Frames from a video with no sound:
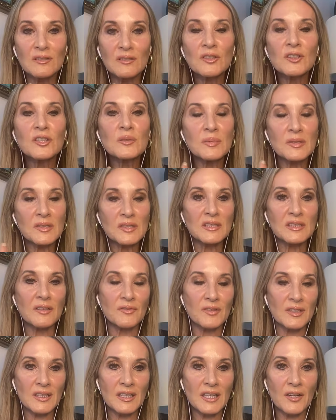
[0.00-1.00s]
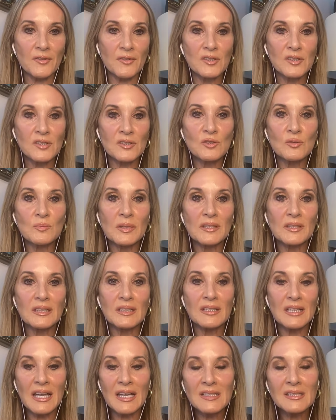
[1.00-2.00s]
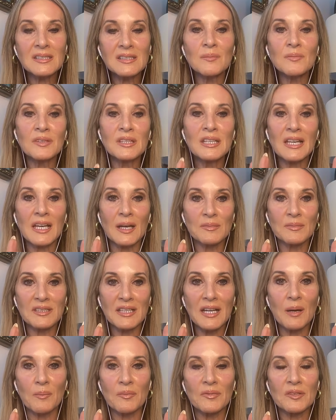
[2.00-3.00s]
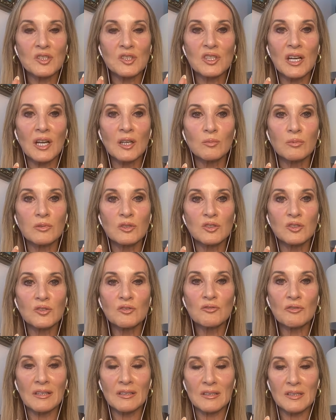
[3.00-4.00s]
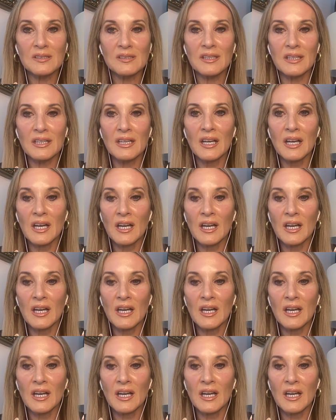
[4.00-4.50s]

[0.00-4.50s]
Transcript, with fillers: going to be stuff that carries through. But there, as something comes up, this child will turn around and say,